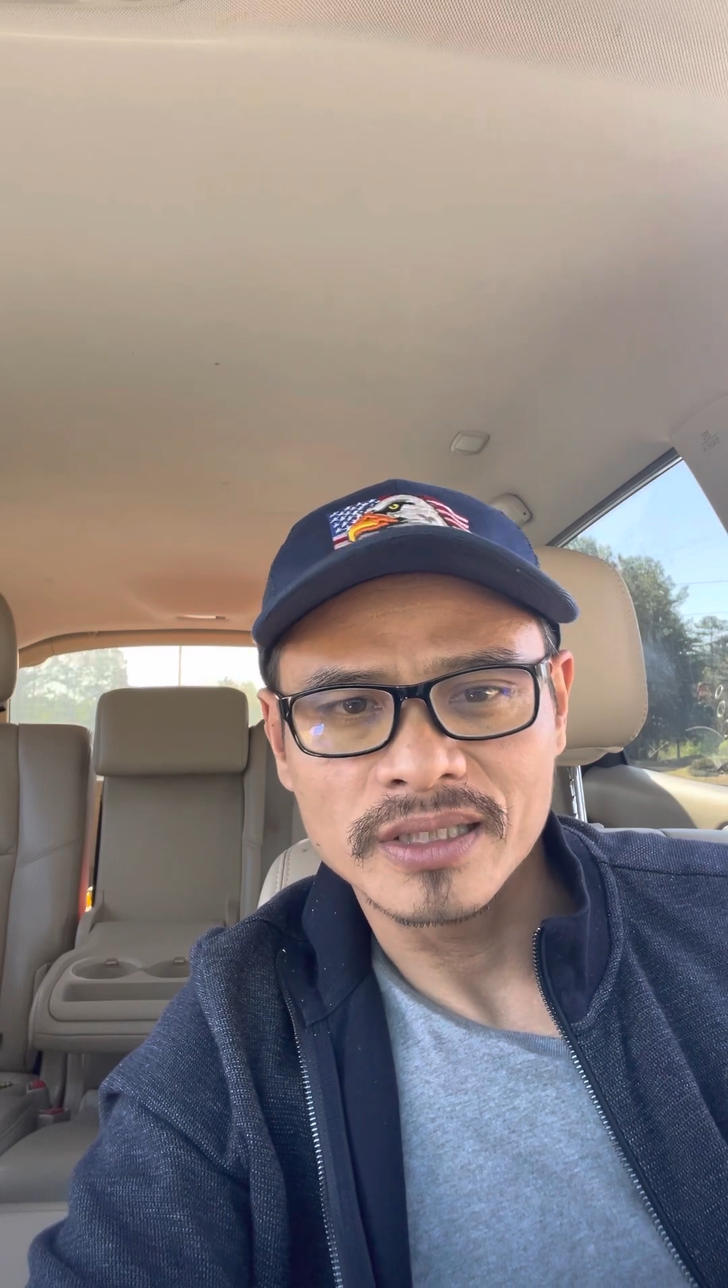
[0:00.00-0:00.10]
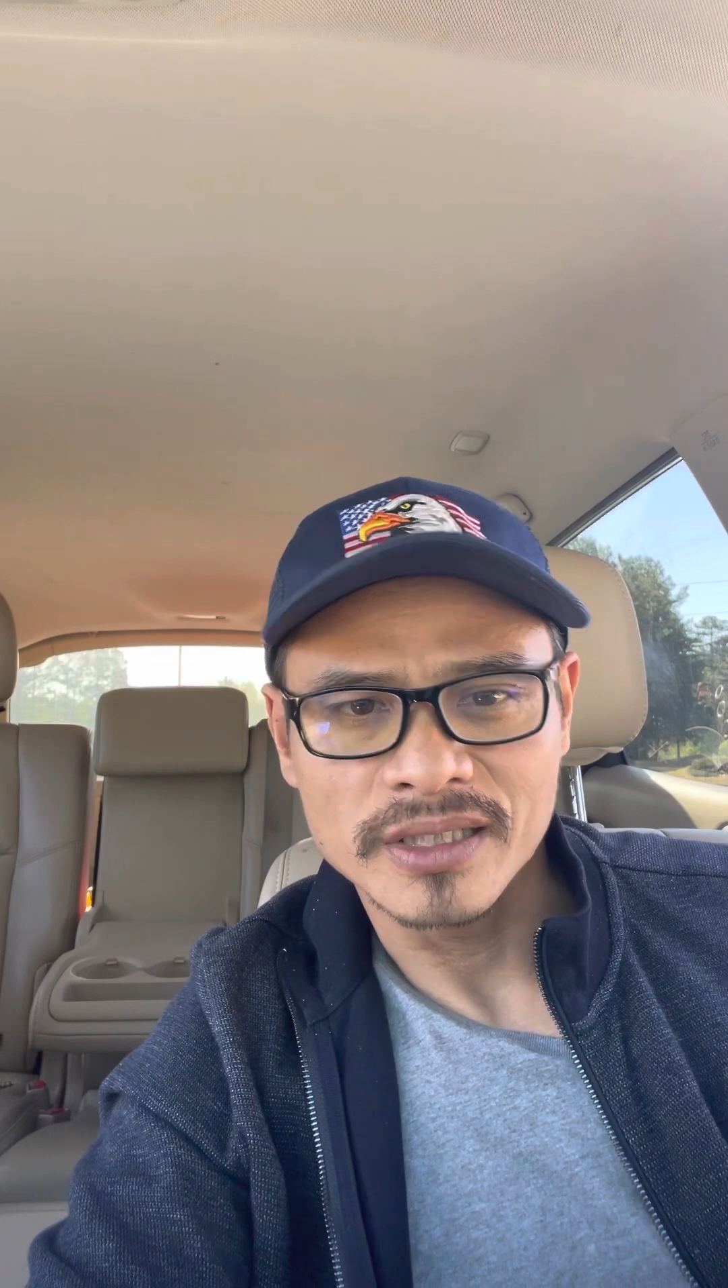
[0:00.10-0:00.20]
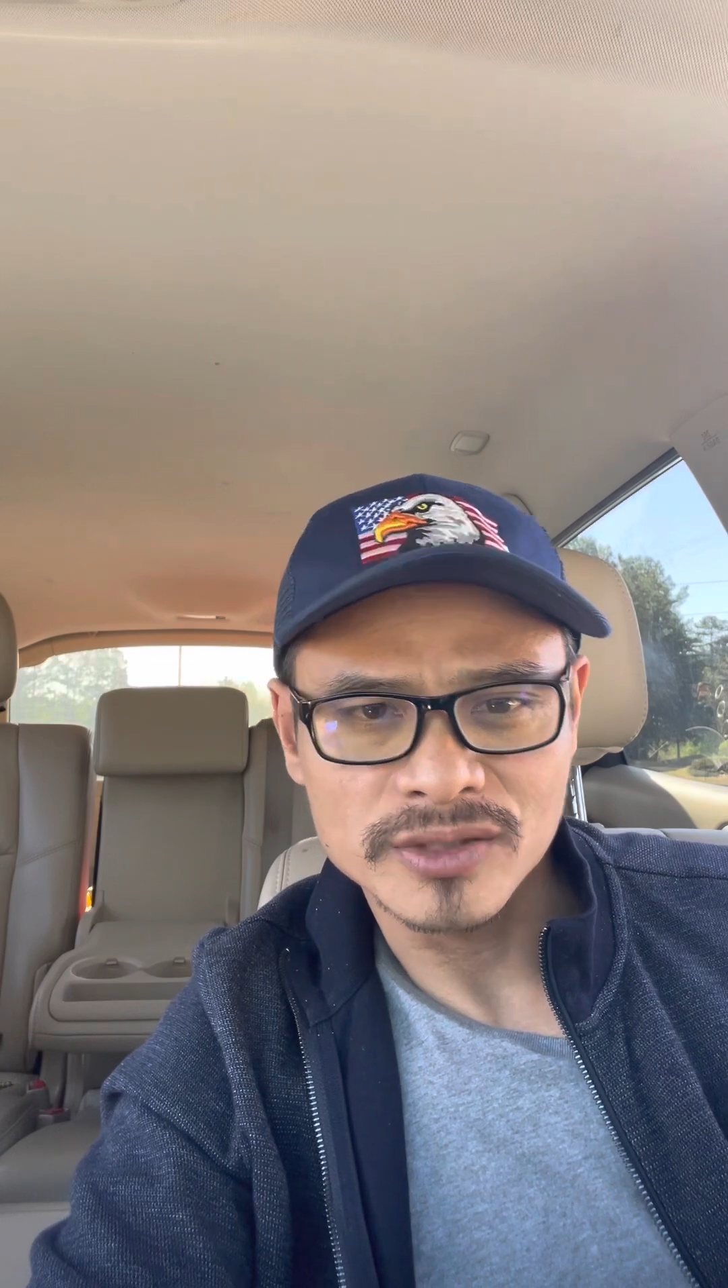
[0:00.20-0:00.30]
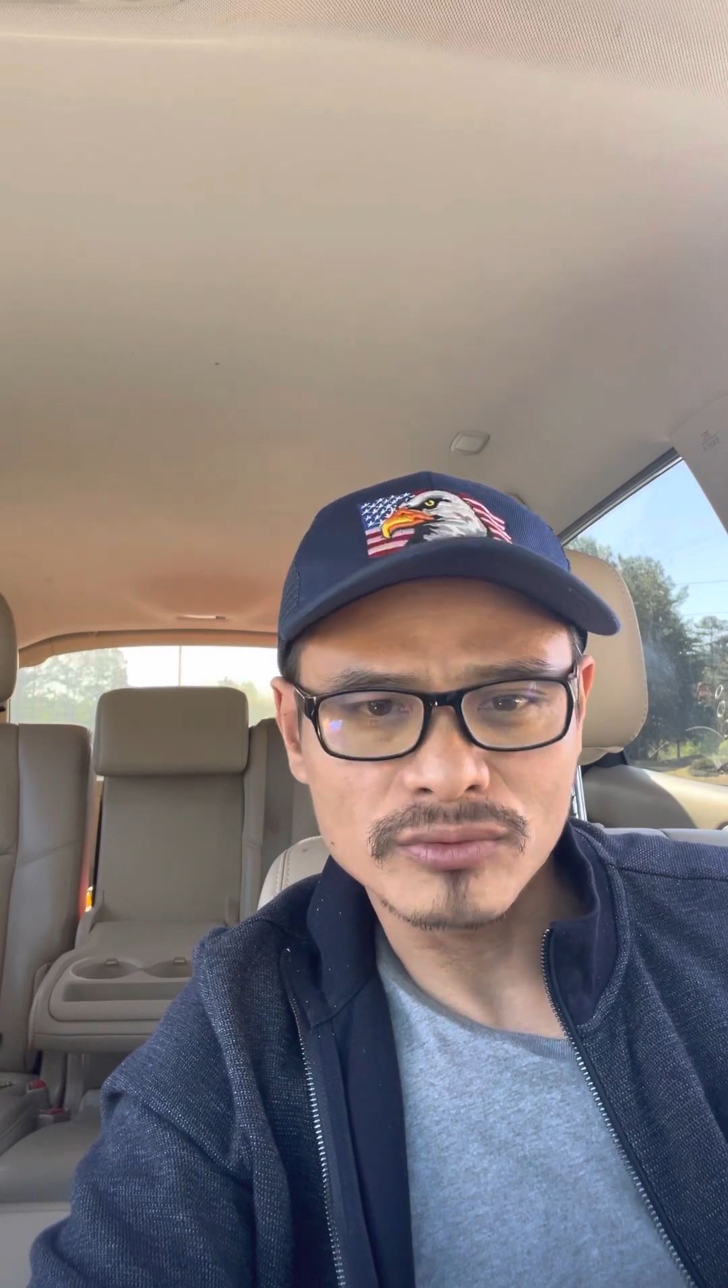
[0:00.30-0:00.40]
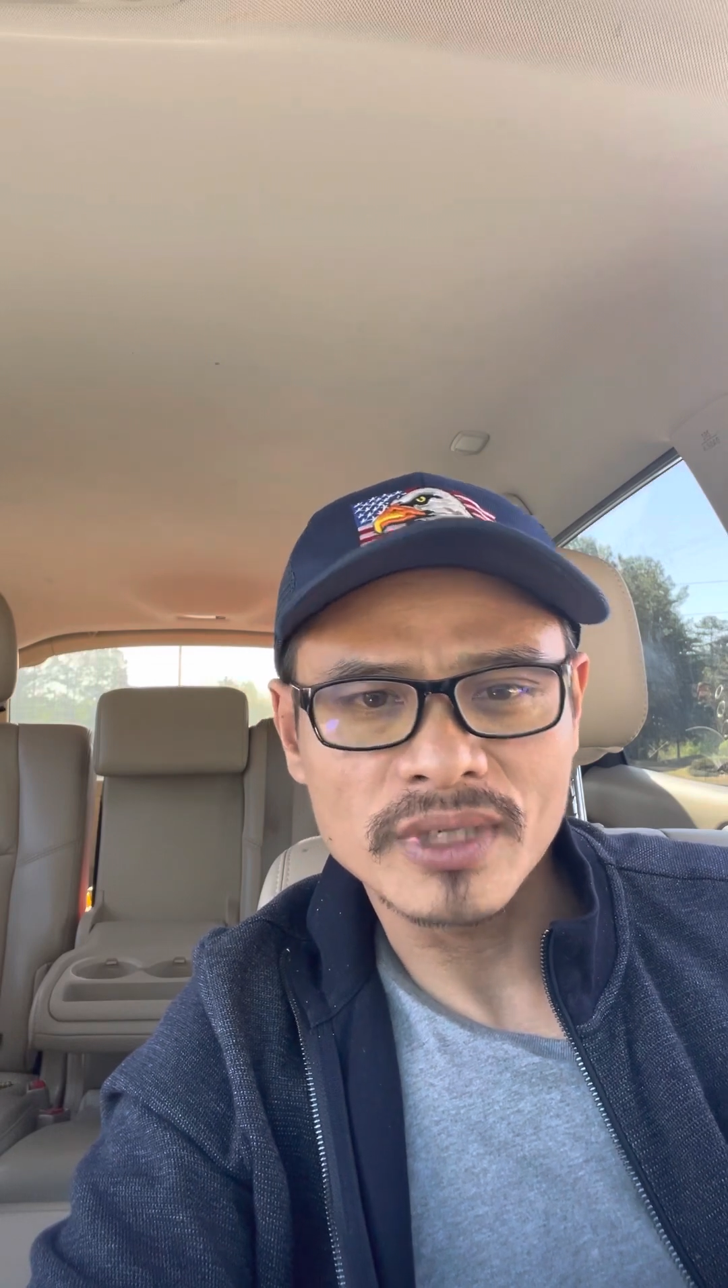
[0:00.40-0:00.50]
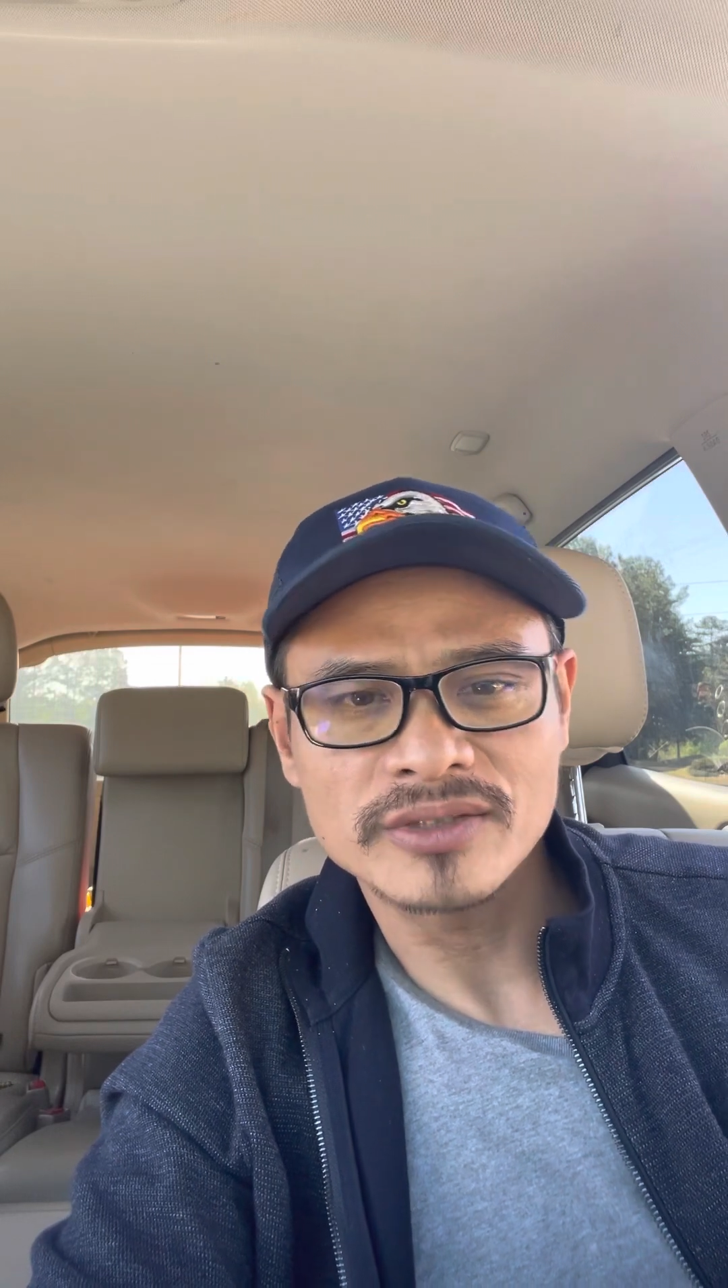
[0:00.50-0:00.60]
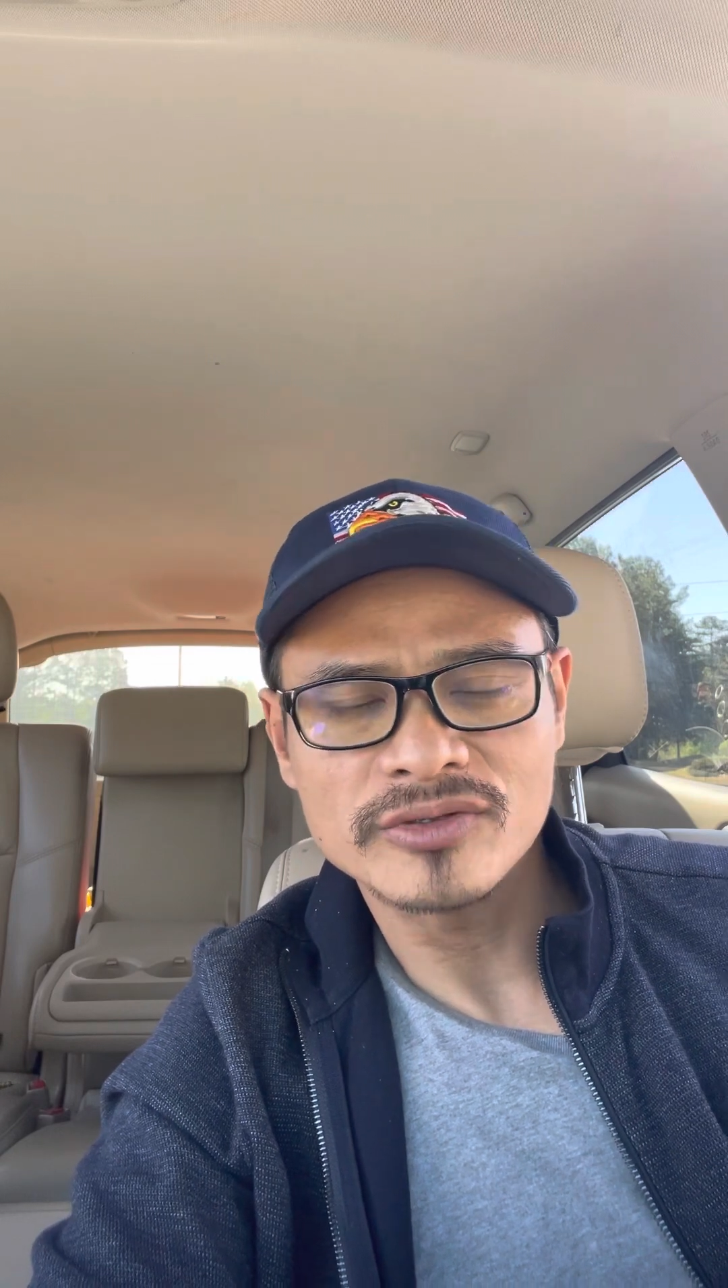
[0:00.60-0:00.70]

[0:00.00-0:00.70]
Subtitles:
is when